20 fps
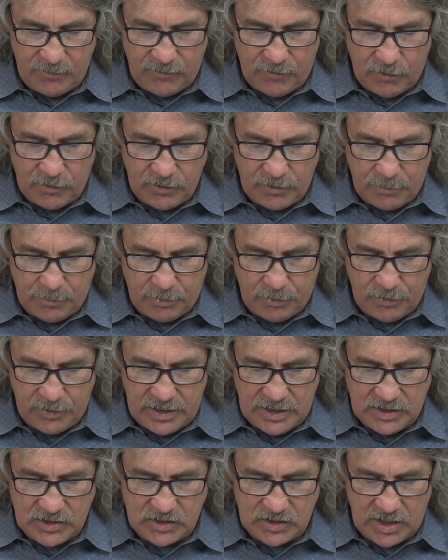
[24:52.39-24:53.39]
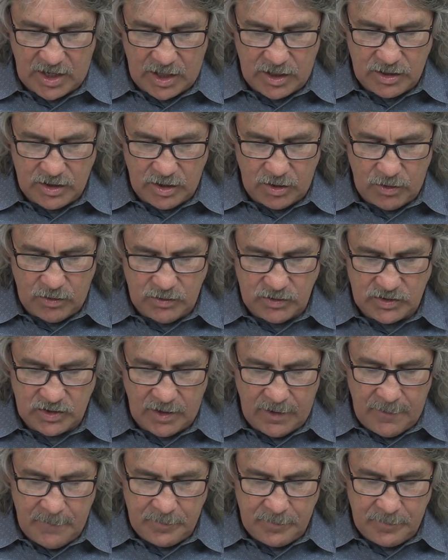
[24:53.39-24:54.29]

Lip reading: for the priests and those